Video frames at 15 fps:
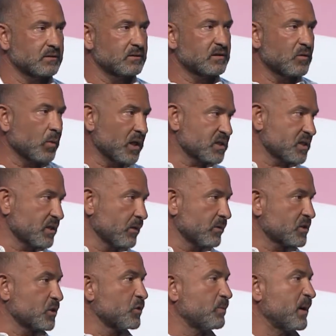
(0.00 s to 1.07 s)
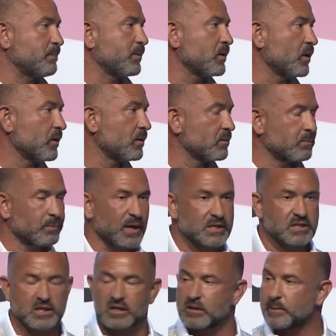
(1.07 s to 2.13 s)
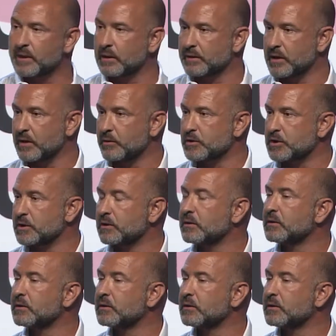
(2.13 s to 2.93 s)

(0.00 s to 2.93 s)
that wants to go and scoop up plastic in the middle of the ocean.